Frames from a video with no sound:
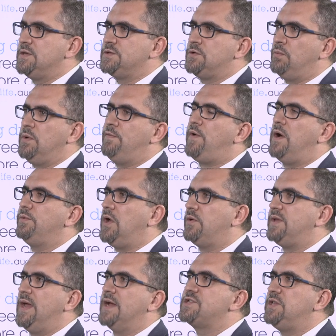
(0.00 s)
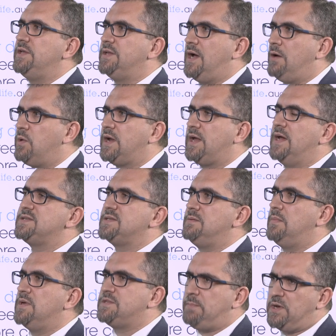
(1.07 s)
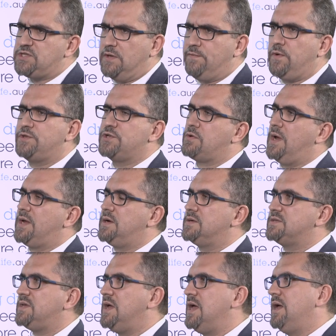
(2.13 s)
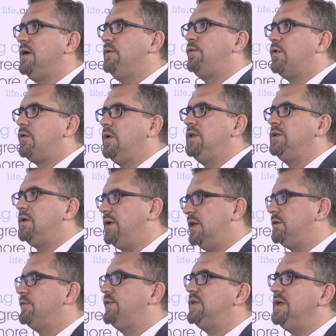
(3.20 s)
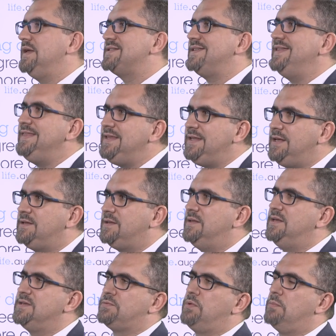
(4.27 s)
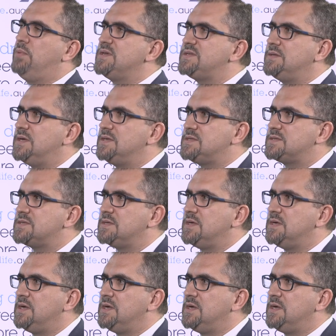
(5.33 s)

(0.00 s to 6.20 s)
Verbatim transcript: so we found out actually that our customers, especially for trackers, for Internet of Things, need this robustness